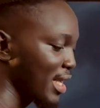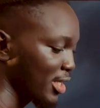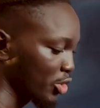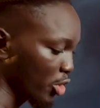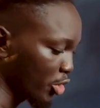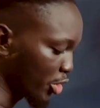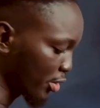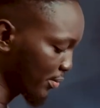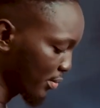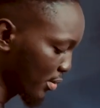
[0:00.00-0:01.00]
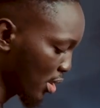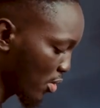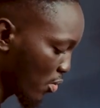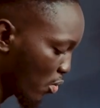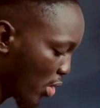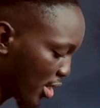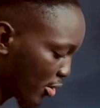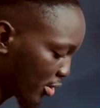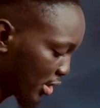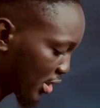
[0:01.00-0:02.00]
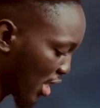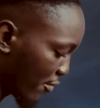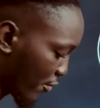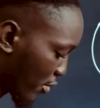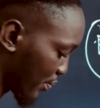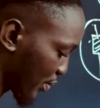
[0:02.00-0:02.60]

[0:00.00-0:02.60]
exhaustion? Where does it start from?